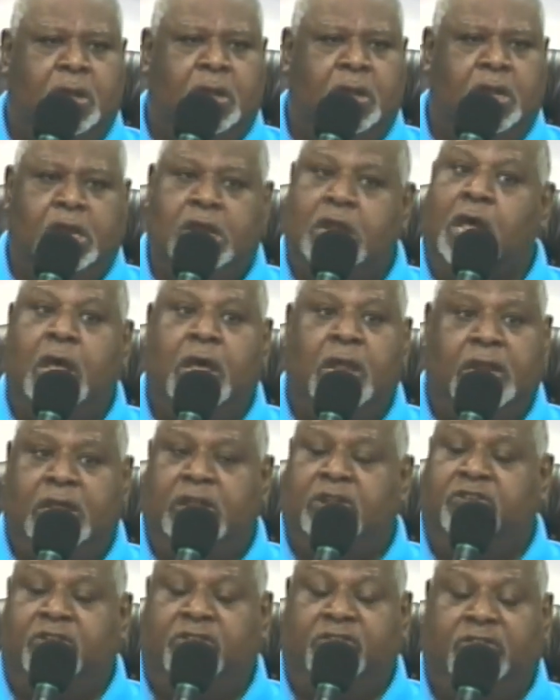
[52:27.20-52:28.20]
None. He
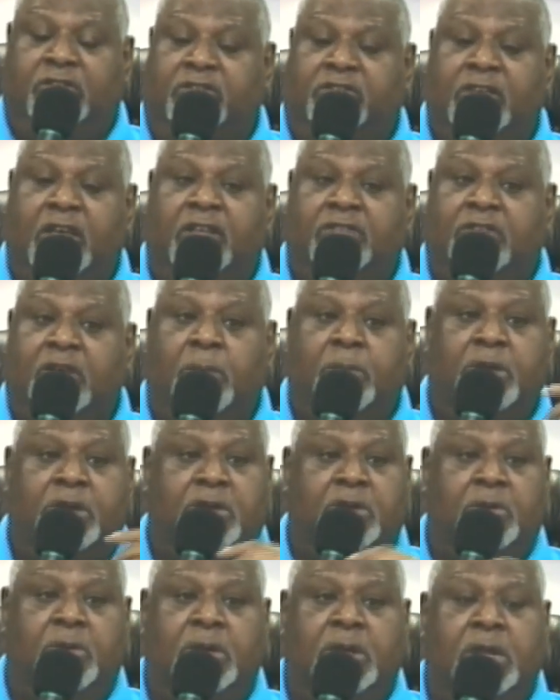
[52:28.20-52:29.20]
just decides I'm gonna
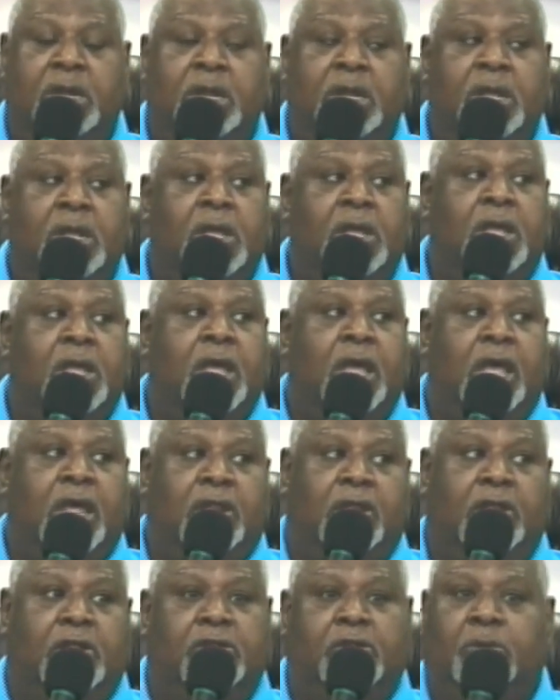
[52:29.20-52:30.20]
do
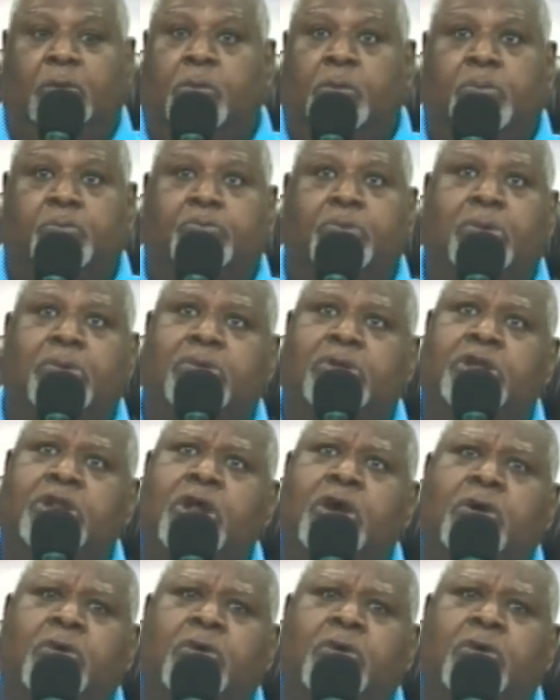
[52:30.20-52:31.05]
it. you know,